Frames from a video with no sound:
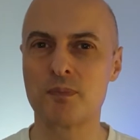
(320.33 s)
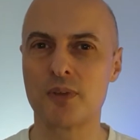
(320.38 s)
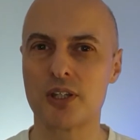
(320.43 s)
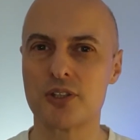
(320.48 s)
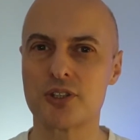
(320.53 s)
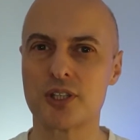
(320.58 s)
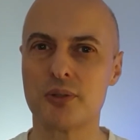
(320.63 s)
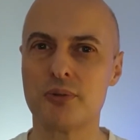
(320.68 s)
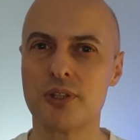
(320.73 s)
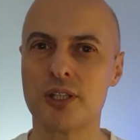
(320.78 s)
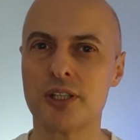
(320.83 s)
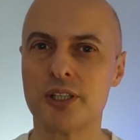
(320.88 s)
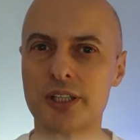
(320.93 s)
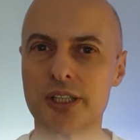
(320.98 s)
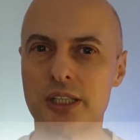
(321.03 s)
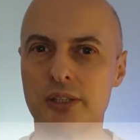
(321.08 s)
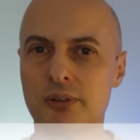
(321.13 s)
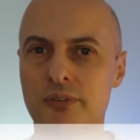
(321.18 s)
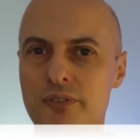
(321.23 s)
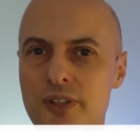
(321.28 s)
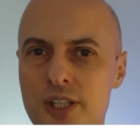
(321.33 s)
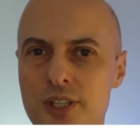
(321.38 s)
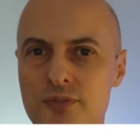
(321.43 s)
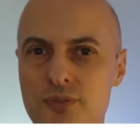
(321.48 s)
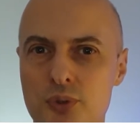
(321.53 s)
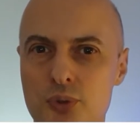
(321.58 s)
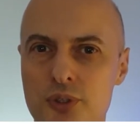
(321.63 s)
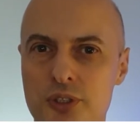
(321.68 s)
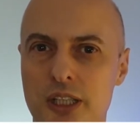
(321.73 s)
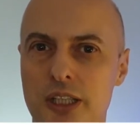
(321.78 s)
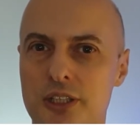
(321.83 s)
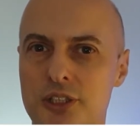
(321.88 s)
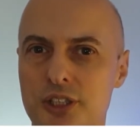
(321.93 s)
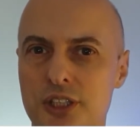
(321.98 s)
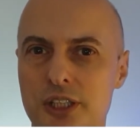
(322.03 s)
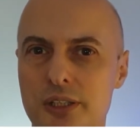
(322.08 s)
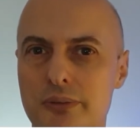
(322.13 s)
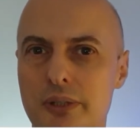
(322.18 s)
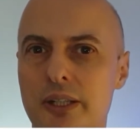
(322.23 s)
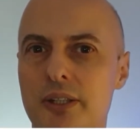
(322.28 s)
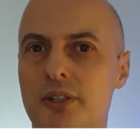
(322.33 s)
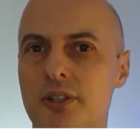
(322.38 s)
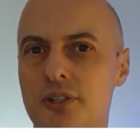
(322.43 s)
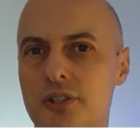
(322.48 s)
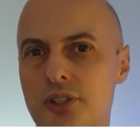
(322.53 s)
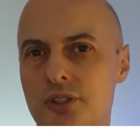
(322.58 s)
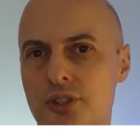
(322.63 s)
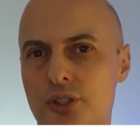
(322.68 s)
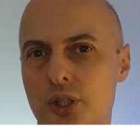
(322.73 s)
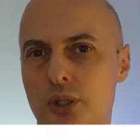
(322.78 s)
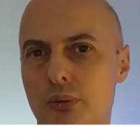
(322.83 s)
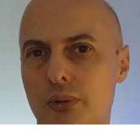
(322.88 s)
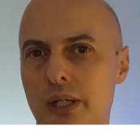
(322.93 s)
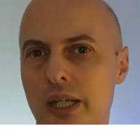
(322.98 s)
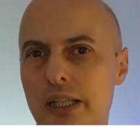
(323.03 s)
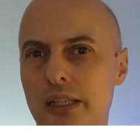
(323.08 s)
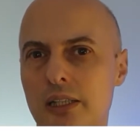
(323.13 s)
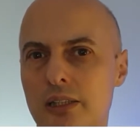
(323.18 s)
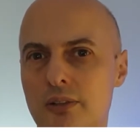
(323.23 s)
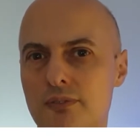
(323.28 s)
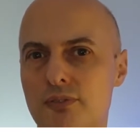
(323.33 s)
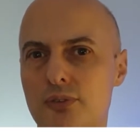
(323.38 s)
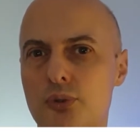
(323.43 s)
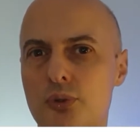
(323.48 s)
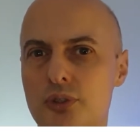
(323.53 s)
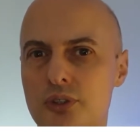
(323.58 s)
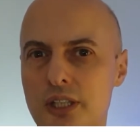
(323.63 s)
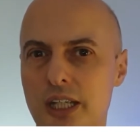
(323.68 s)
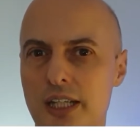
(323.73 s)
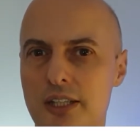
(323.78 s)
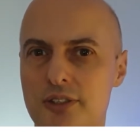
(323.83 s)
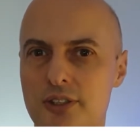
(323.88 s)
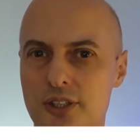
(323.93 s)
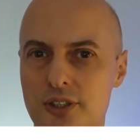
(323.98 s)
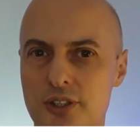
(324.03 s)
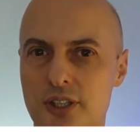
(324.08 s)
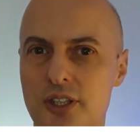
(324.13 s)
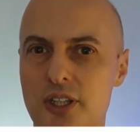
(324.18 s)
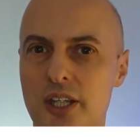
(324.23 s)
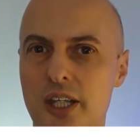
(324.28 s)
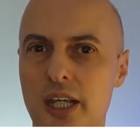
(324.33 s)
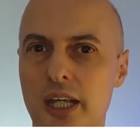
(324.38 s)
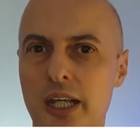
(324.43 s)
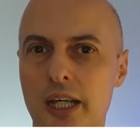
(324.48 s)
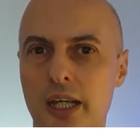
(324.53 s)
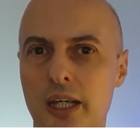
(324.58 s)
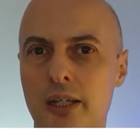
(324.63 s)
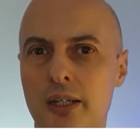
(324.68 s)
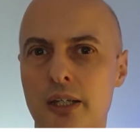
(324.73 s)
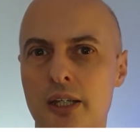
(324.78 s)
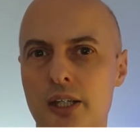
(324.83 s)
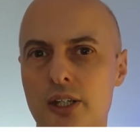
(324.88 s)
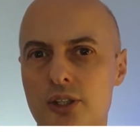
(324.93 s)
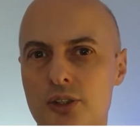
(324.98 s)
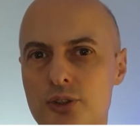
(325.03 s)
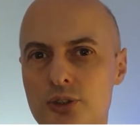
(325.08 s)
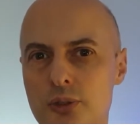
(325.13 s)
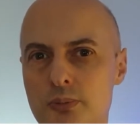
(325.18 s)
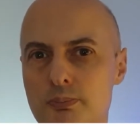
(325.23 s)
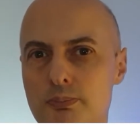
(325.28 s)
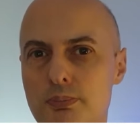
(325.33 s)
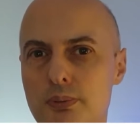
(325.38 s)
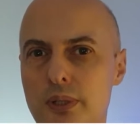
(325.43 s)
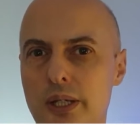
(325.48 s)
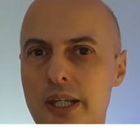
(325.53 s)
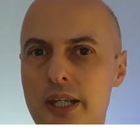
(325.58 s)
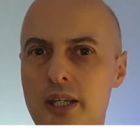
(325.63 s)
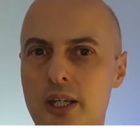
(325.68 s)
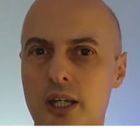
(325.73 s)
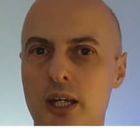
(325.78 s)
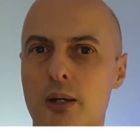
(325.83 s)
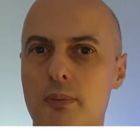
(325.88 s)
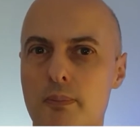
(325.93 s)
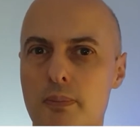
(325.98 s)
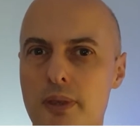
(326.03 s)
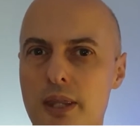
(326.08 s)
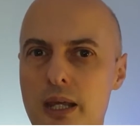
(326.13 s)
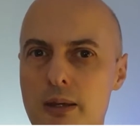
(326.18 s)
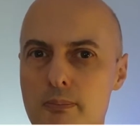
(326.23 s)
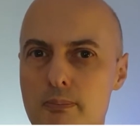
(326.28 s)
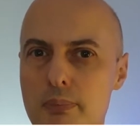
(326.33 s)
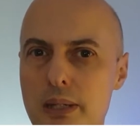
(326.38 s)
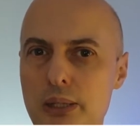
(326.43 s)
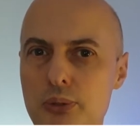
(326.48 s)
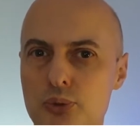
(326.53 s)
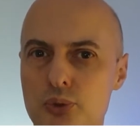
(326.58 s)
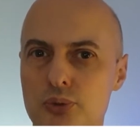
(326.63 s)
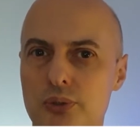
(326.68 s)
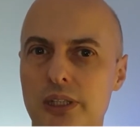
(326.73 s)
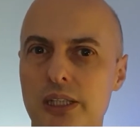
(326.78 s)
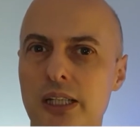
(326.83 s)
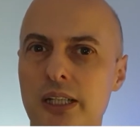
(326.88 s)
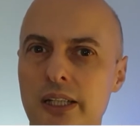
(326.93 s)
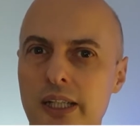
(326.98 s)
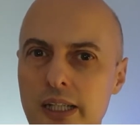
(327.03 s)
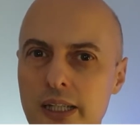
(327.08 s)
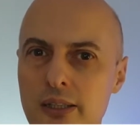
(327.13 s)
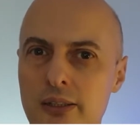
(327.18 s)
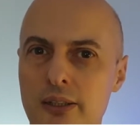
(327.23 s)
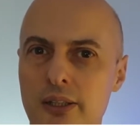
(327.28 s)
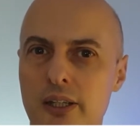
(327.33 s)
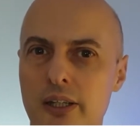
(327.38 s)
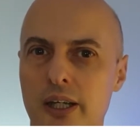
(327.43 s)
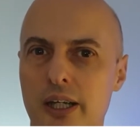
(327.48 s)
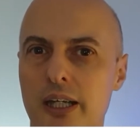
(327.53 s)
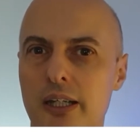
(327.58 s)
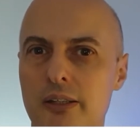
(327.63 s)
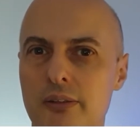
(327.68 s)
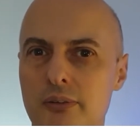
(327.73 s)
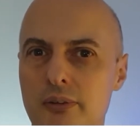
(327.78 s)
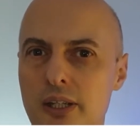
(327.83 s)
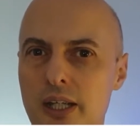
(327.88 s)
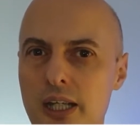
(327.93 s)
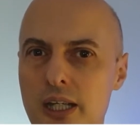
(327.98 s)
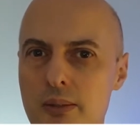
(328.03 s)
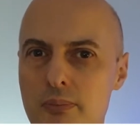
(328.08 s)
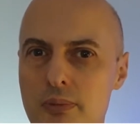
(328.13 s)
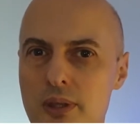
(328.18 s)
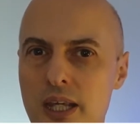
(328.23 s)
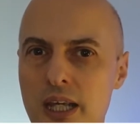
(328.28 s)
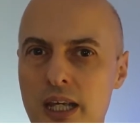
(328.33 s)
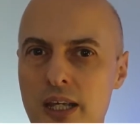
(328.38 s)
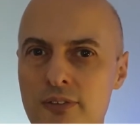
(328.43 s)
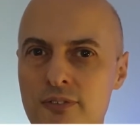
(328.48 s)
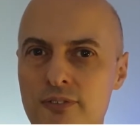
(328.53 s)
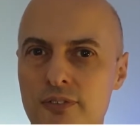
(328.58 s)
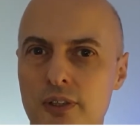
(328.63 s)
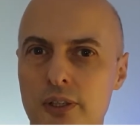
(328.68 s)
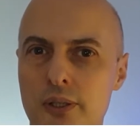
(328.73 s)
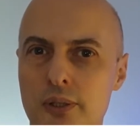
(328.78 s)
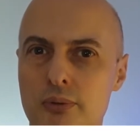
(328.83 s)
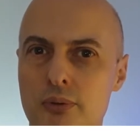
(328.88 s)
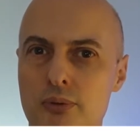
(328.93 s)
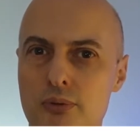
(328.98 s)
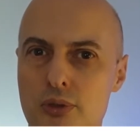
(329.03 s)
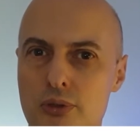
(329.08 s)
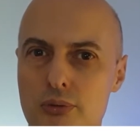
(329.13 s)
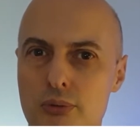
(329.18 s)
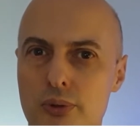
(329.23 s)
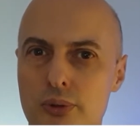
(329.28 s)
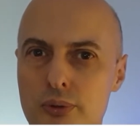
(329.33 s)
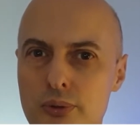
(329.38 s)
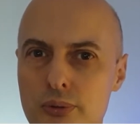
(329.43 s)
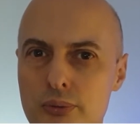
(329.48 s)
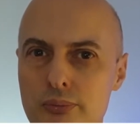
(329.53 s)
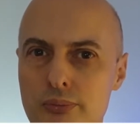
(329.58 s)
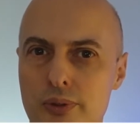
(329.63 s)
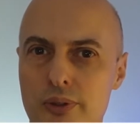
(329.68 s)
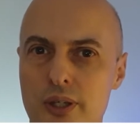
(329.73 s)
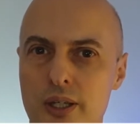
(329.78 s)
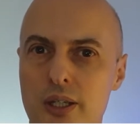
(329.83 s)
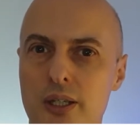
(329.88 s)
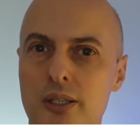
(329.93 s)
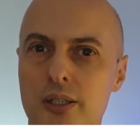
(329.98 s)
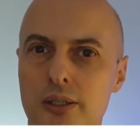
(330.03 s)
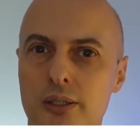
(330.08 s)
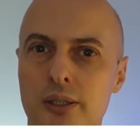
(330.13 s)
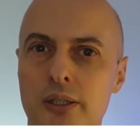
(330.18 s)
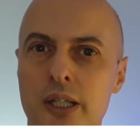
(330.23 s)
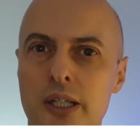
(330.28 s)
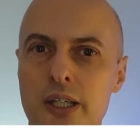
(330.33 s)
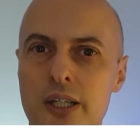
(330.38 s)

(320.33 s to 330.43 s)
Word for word: So the idea of these vortex generators is to create little vortexes in the air to break up that boundary layer and keep the airflow through the car.